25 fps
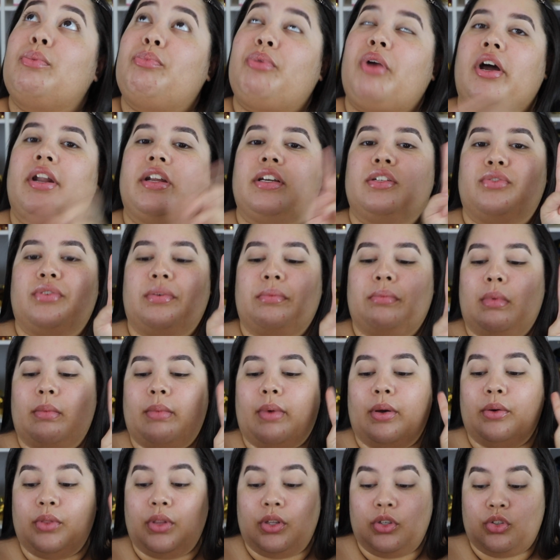products from them.
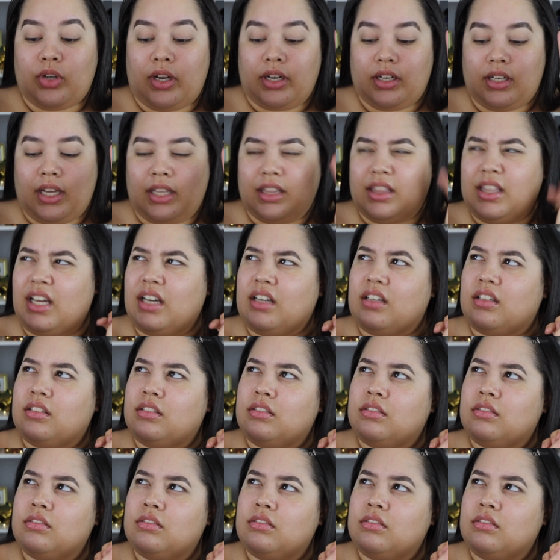I only tried, I think,